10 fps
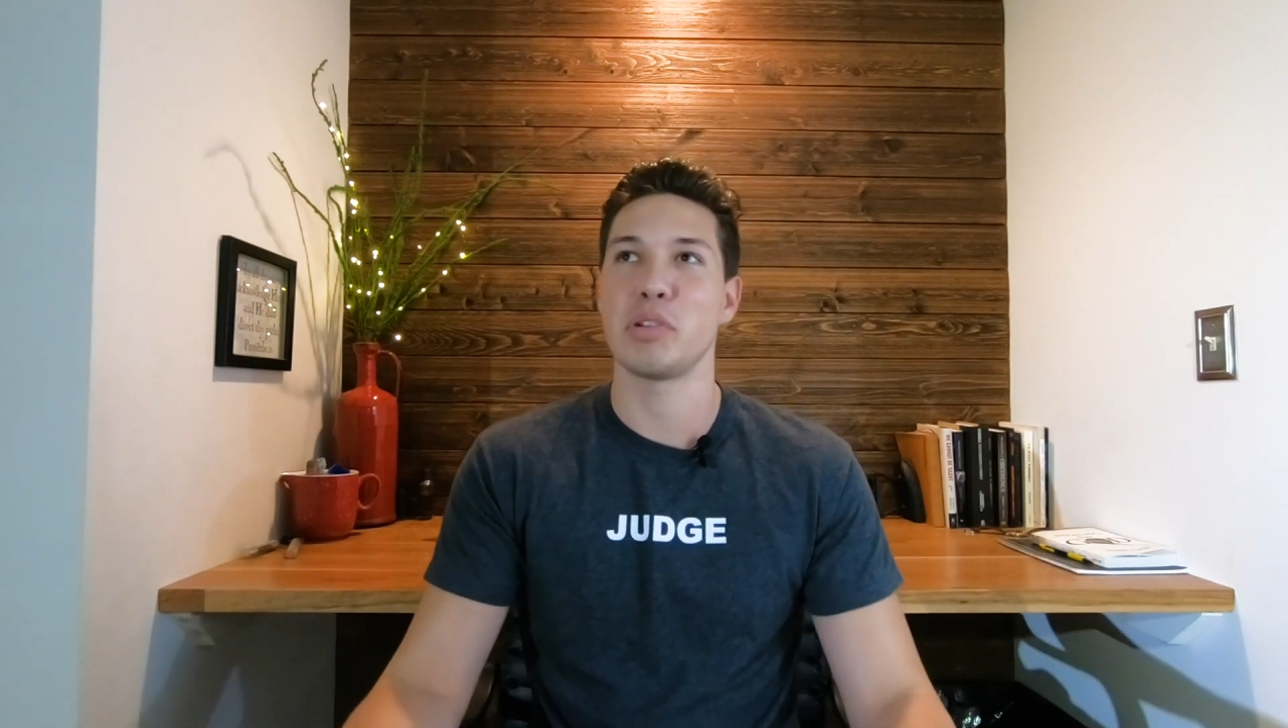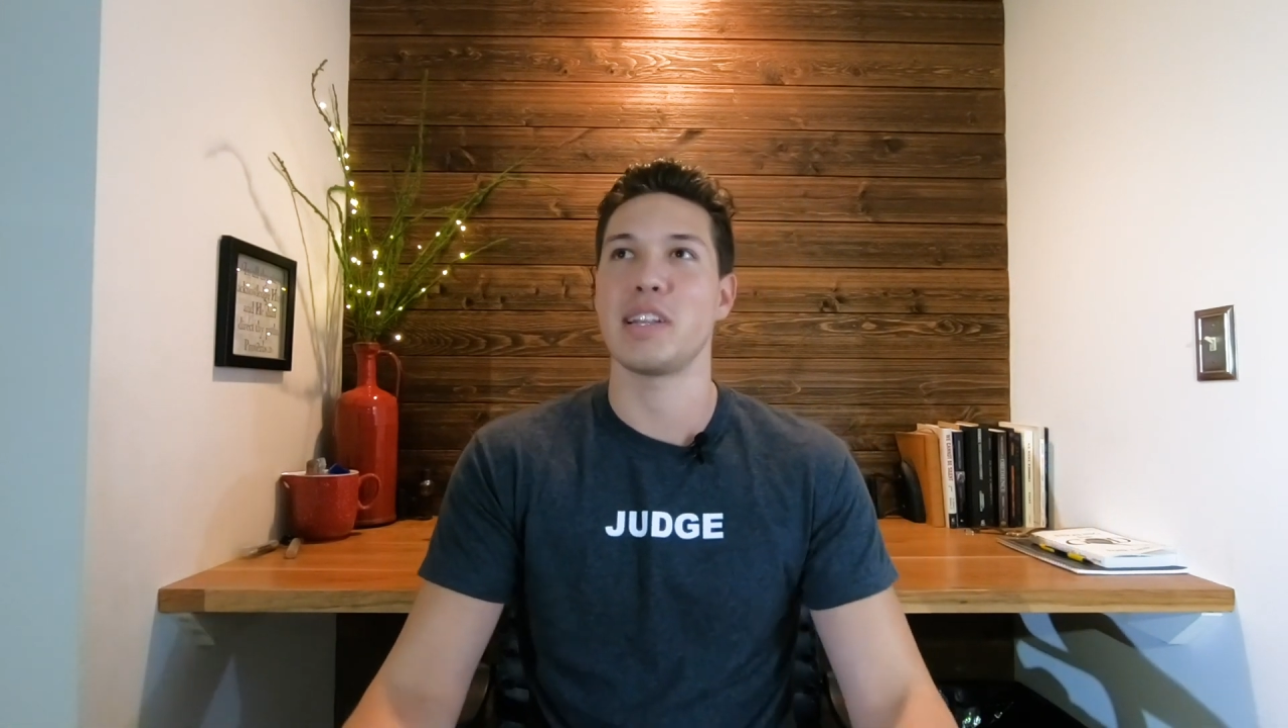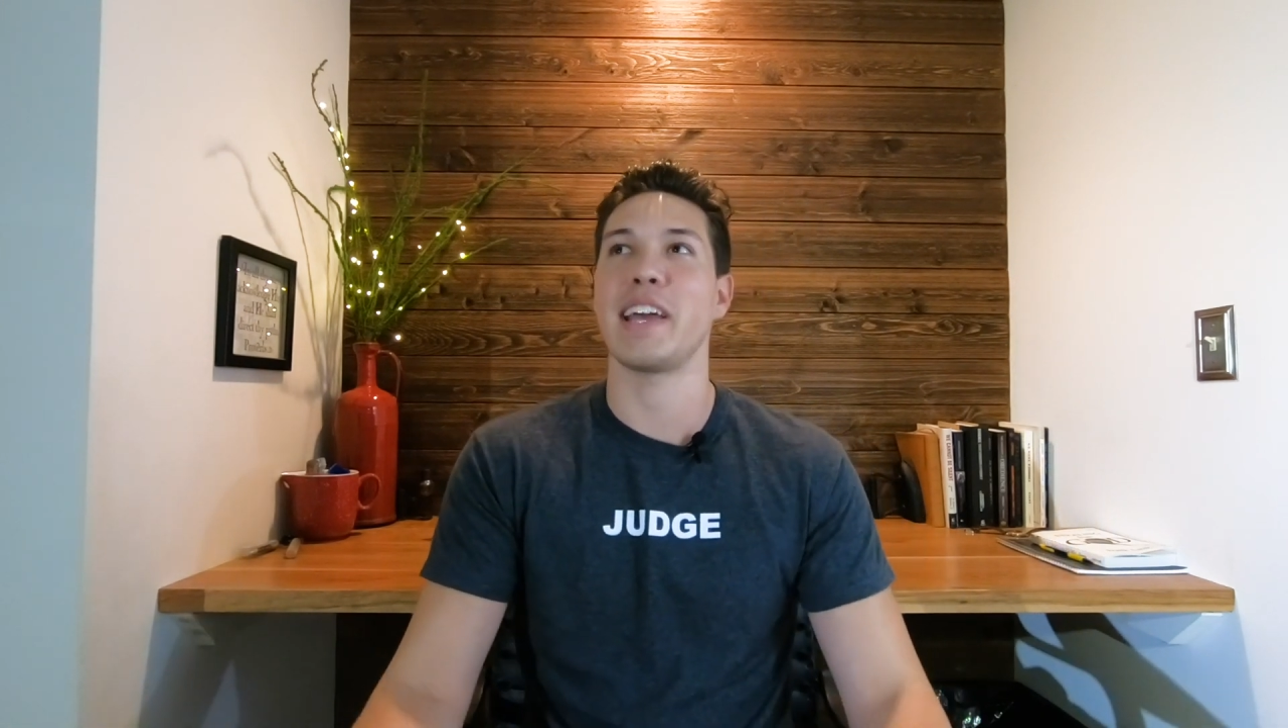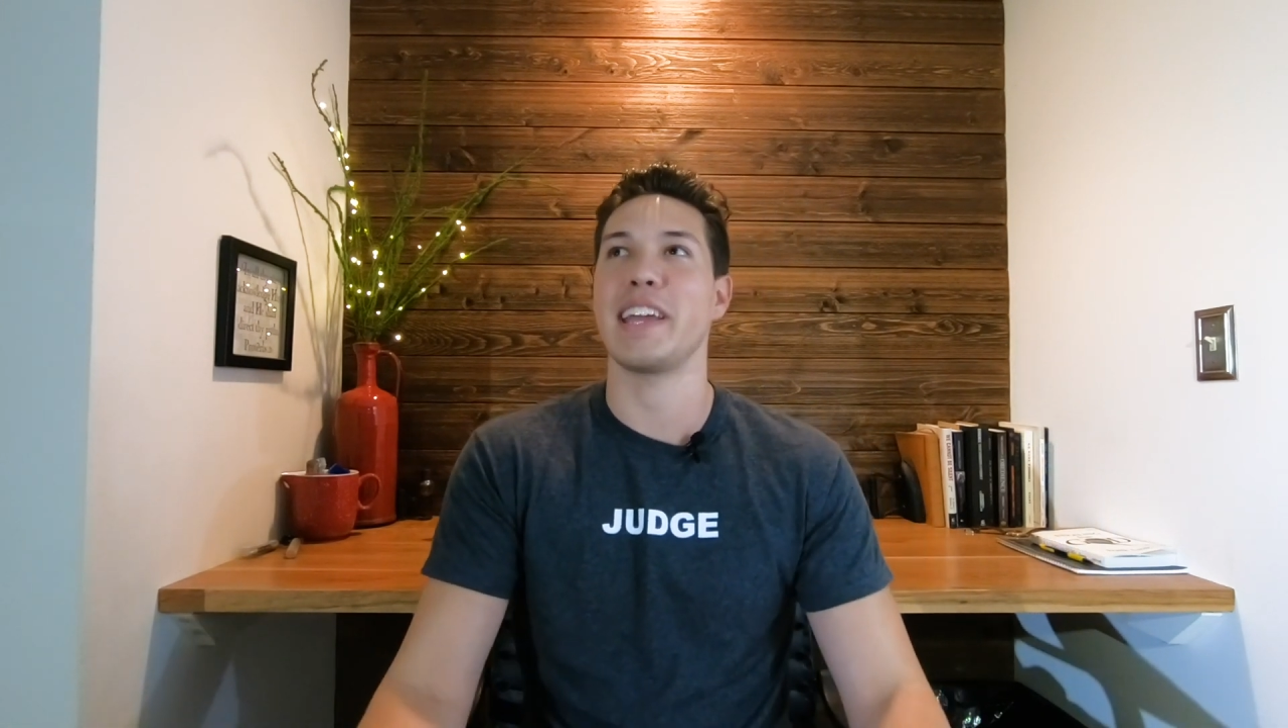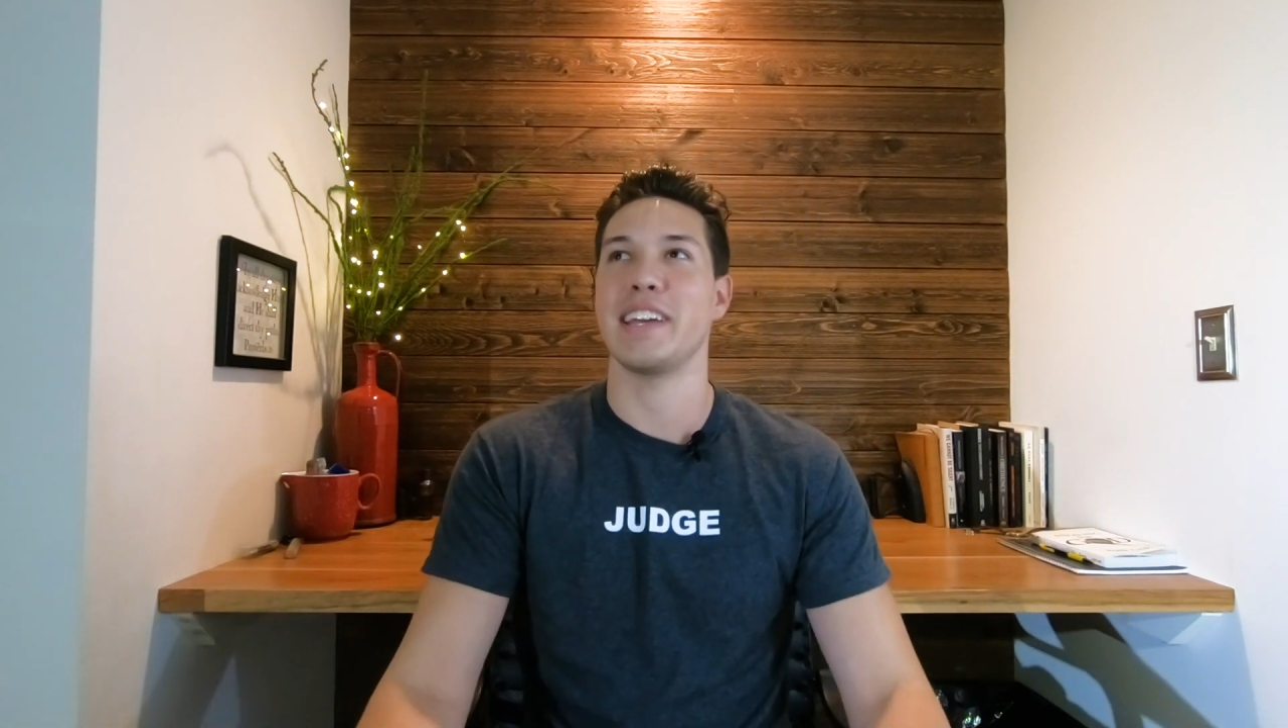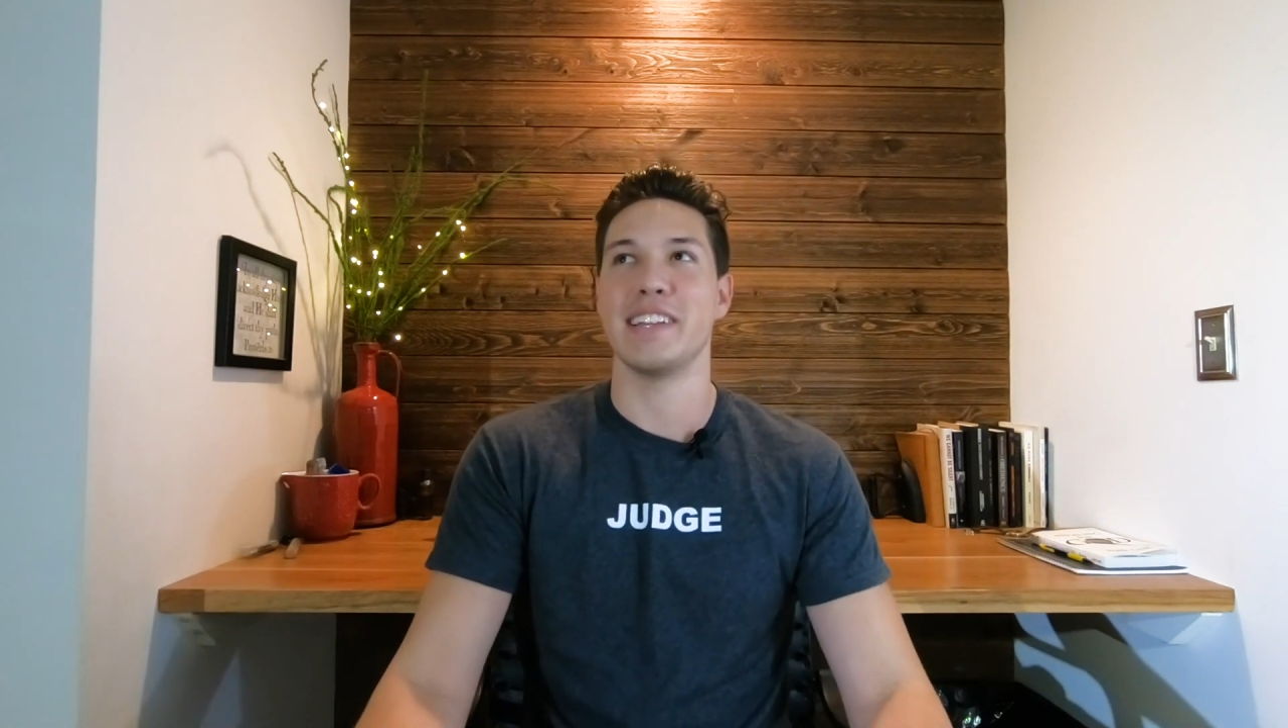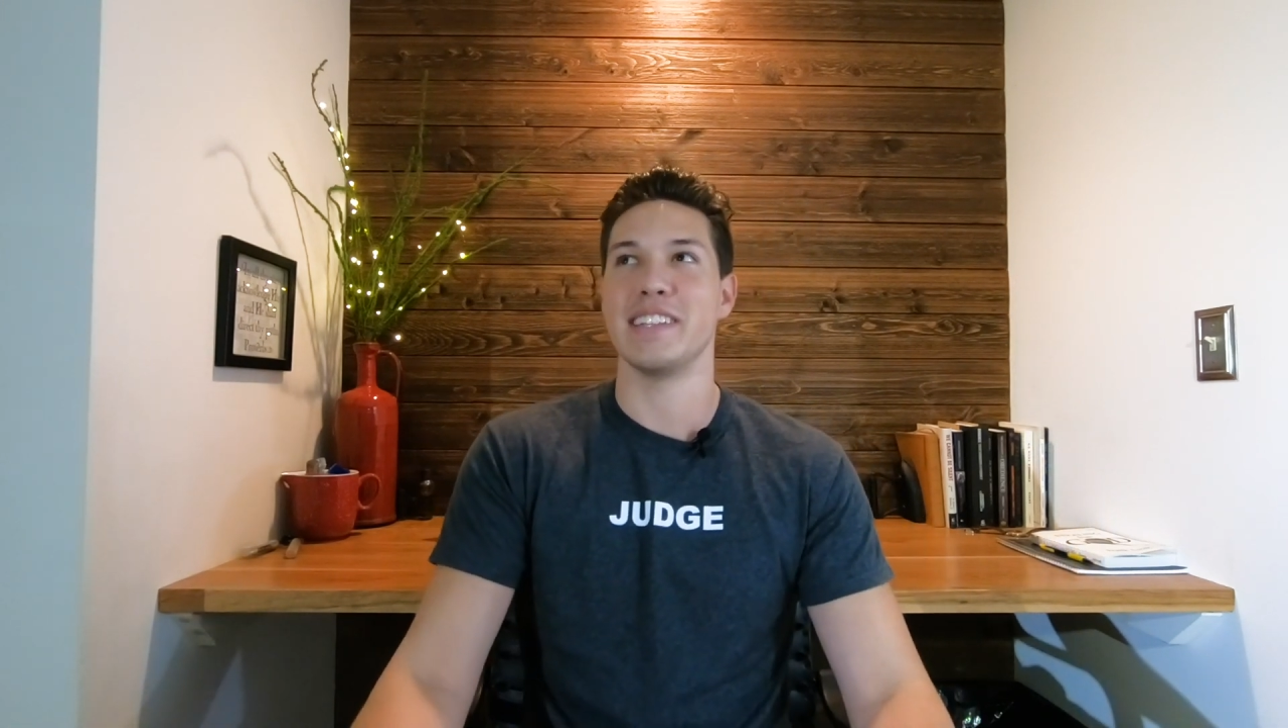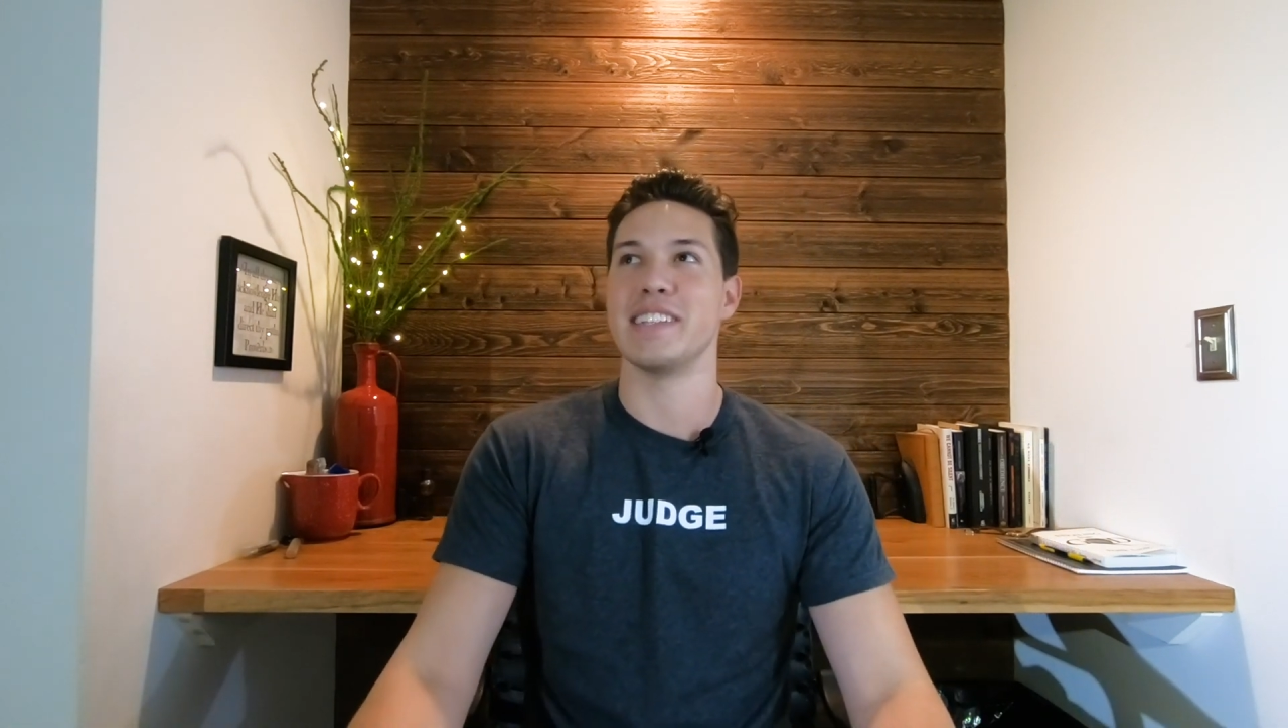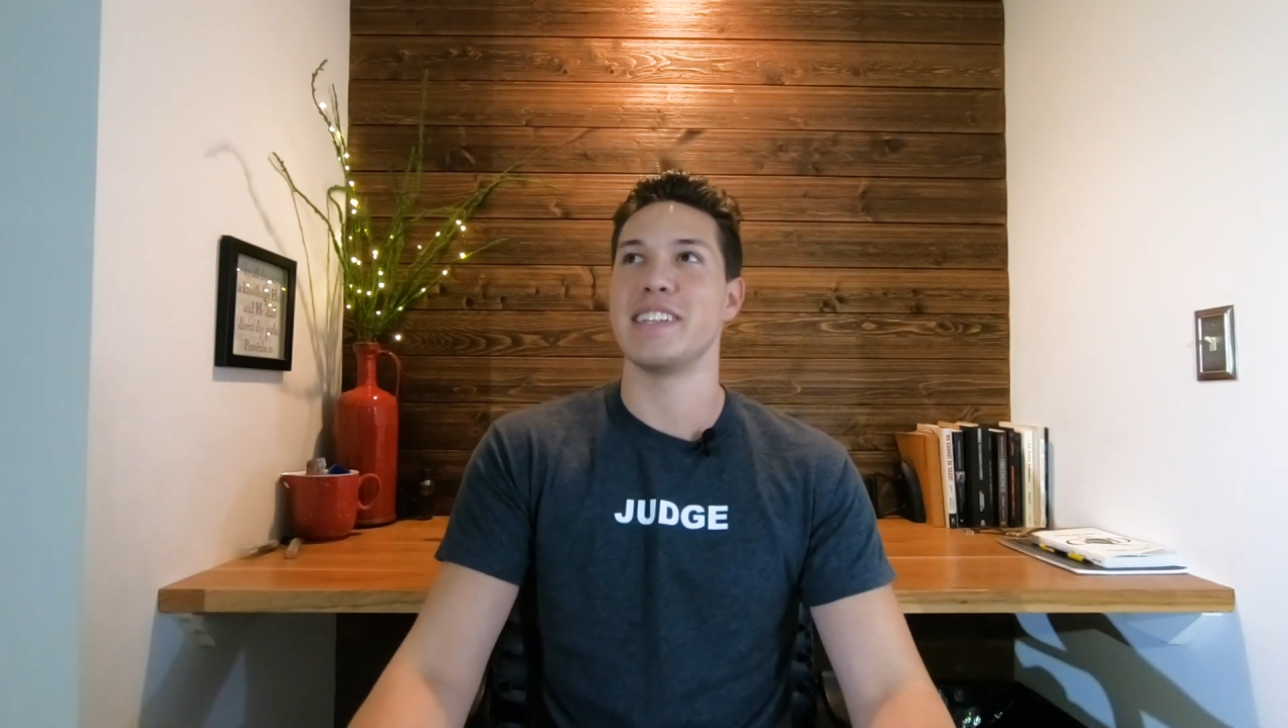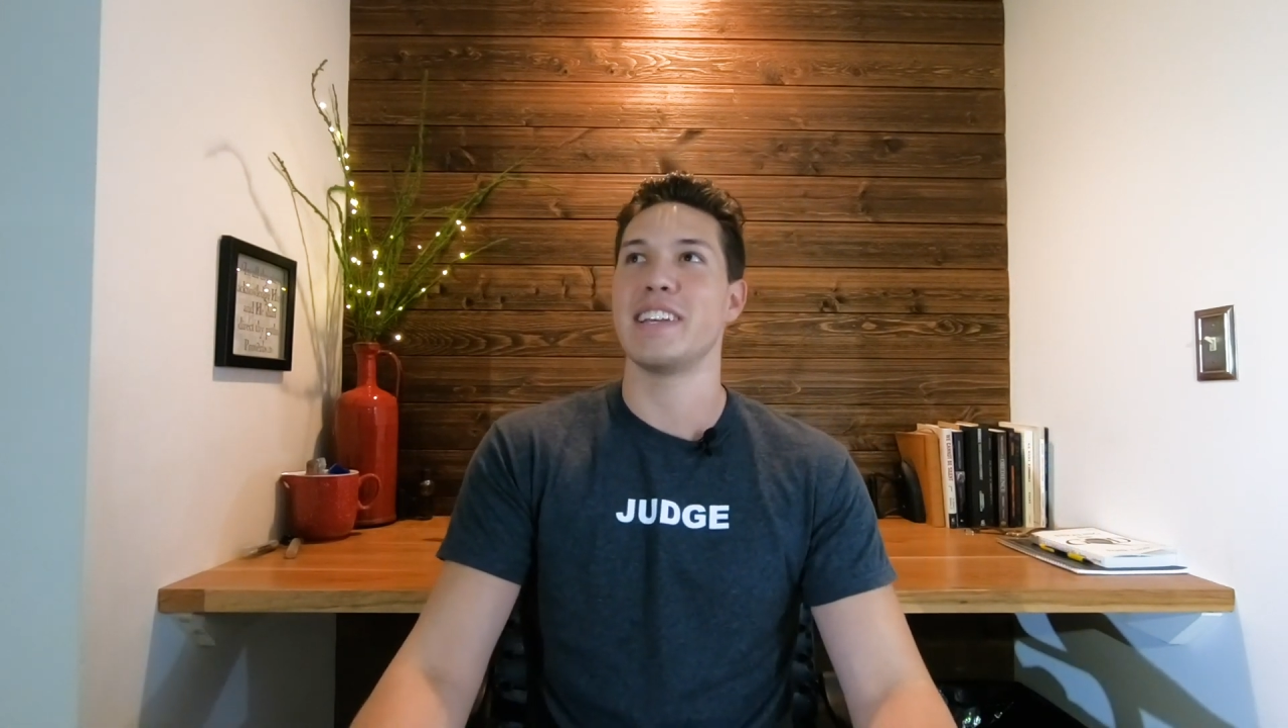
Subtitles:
planned